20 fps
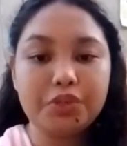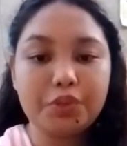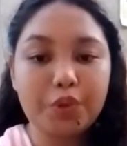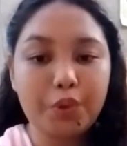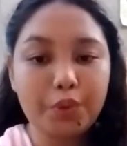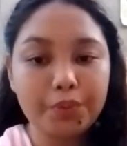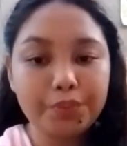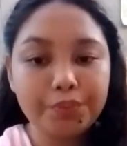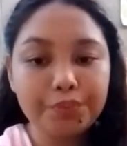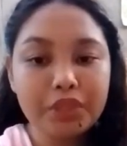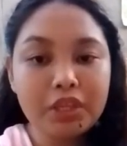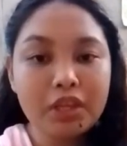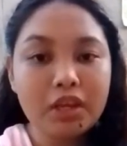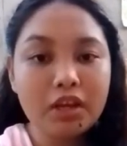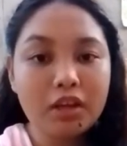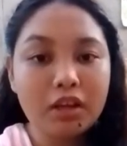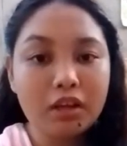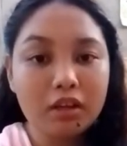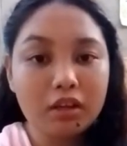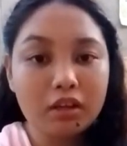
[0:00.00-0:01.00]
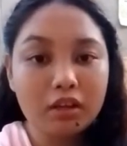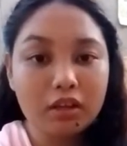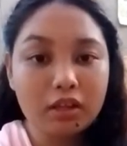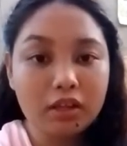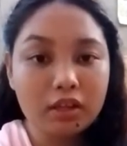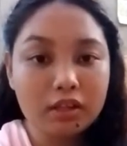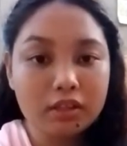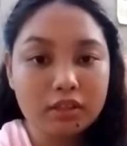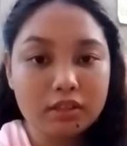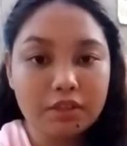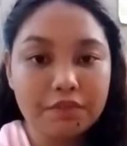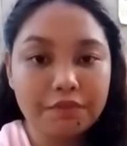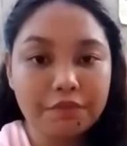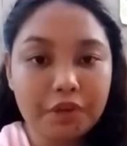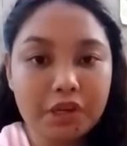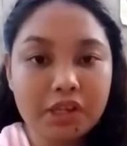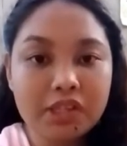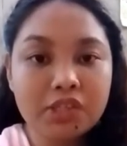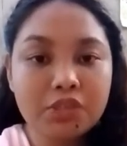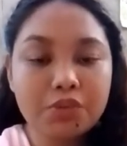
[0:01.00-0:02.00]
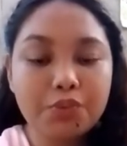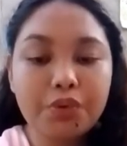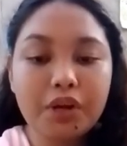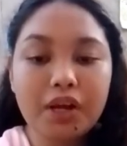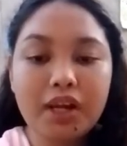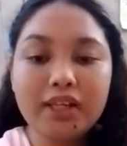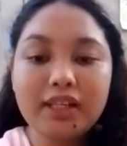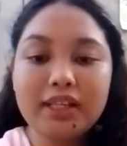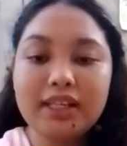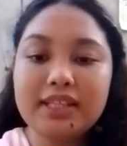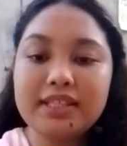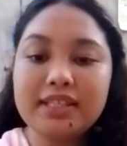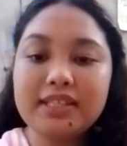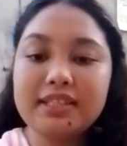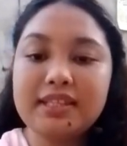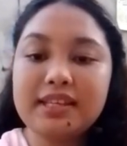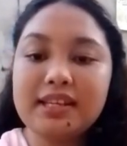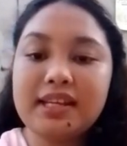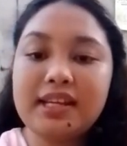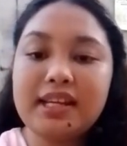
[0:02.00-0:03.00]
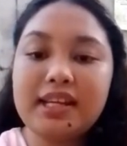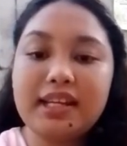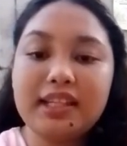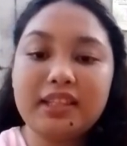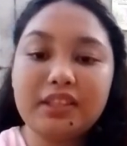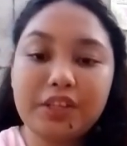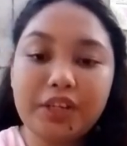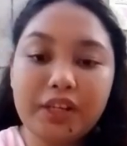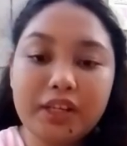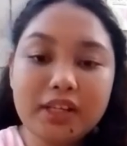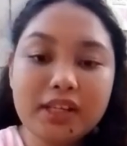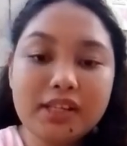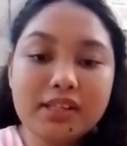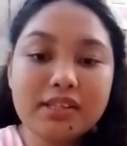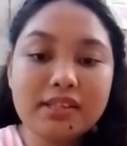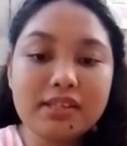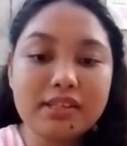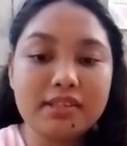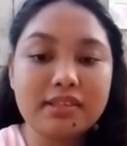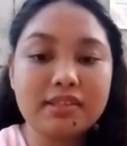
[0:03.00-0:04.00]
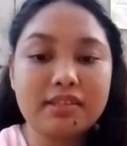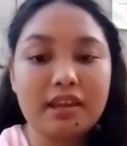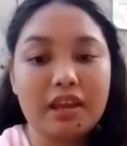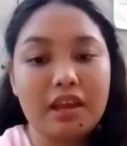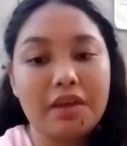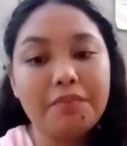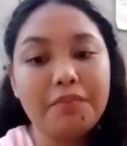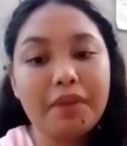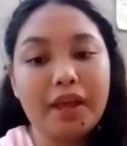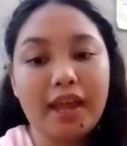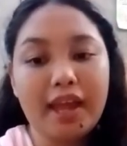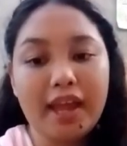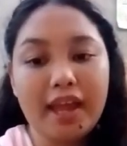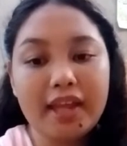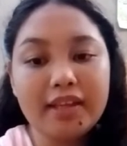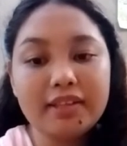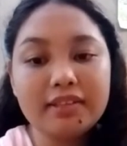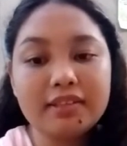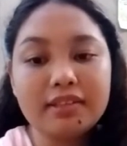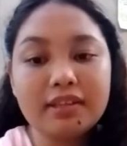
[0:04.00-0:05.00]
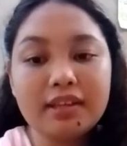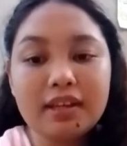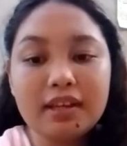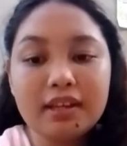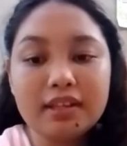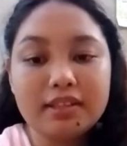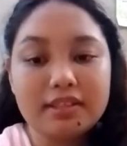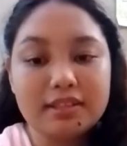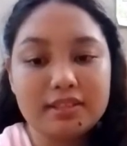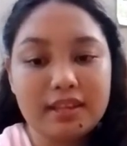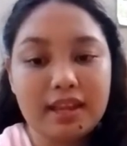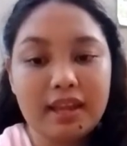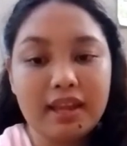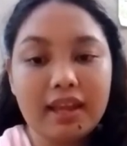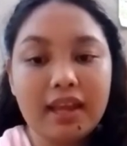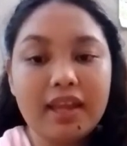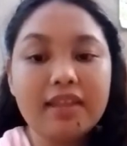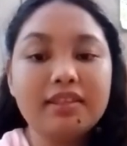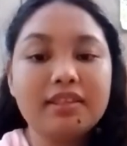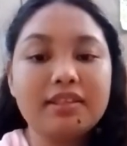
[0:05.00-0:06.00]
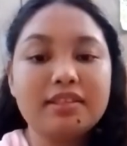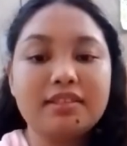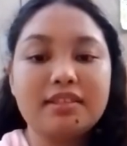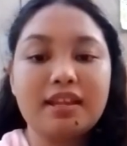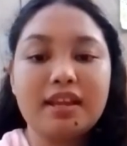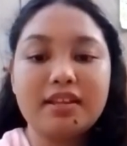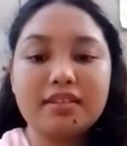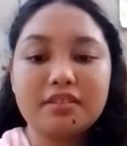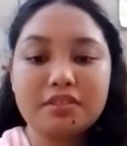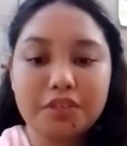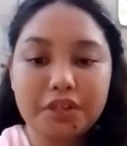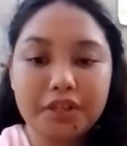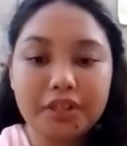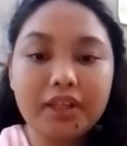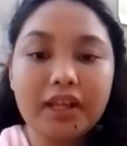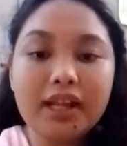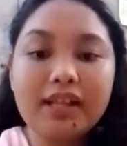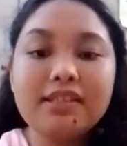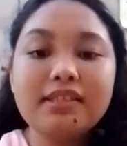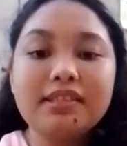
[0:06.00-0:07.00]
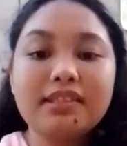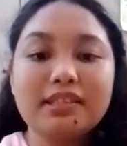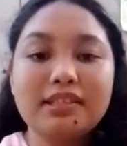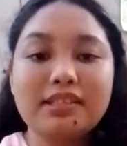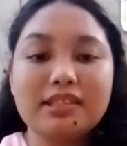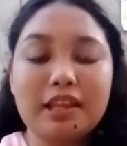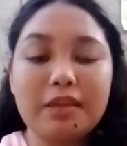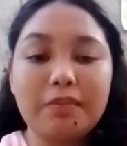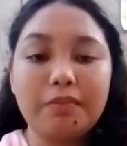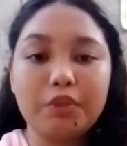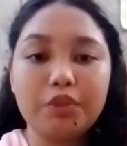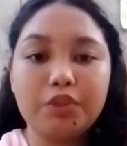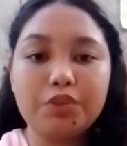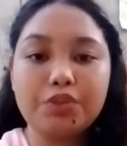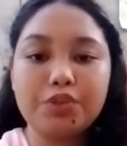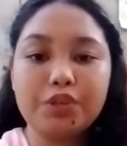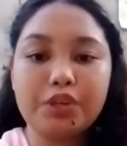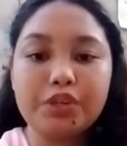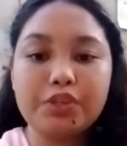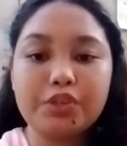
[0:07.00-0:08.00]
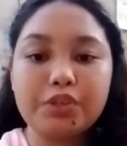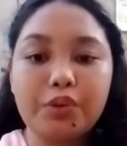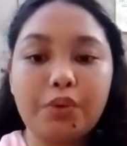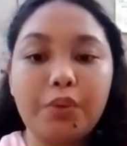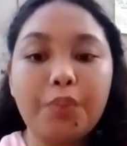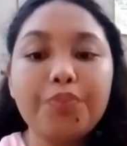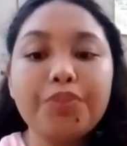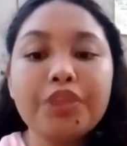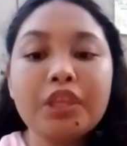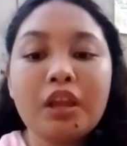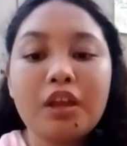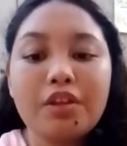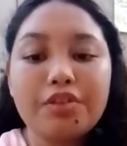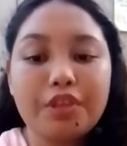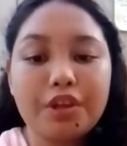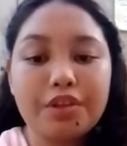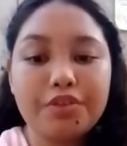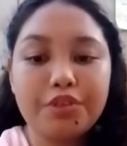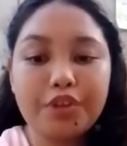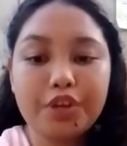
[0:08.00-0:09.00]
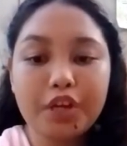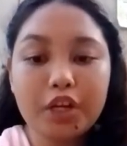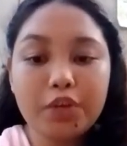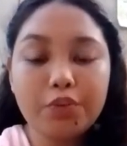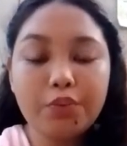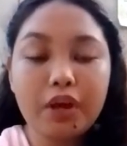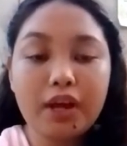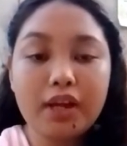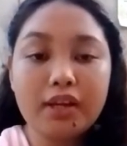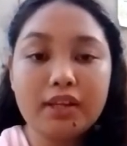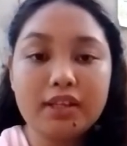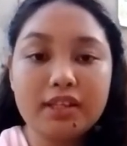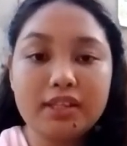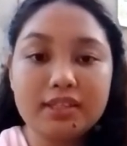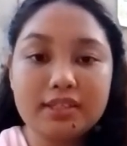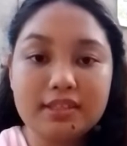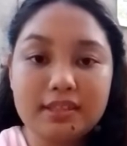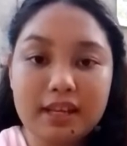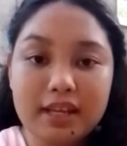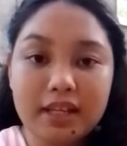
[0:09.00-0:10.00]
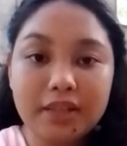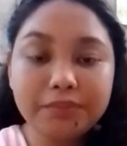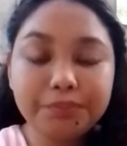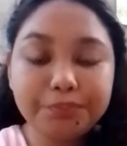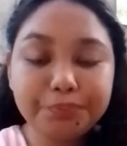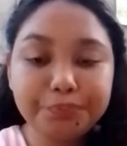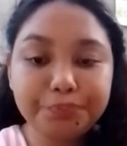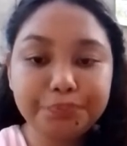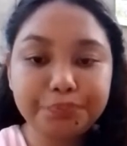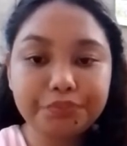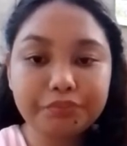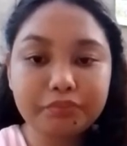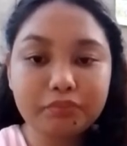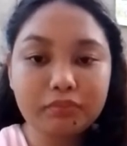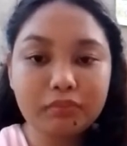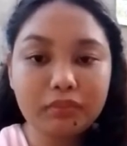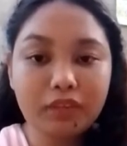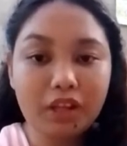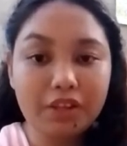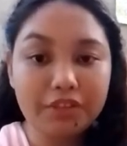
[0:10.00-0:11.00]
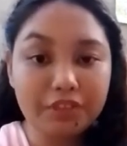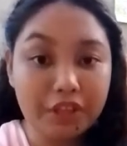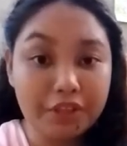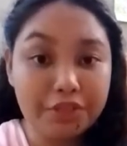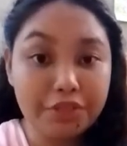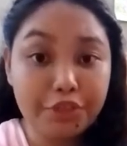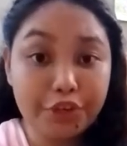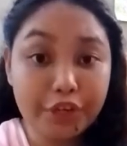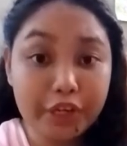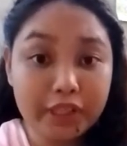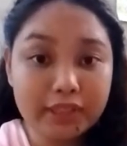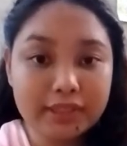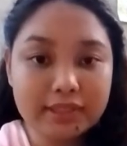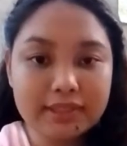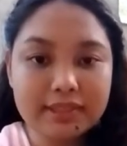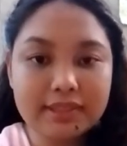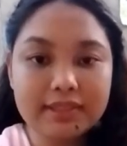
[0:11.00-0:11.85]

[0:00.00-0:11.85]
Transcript: So the first one is the internal system and the second is the external system user. So the third one is the third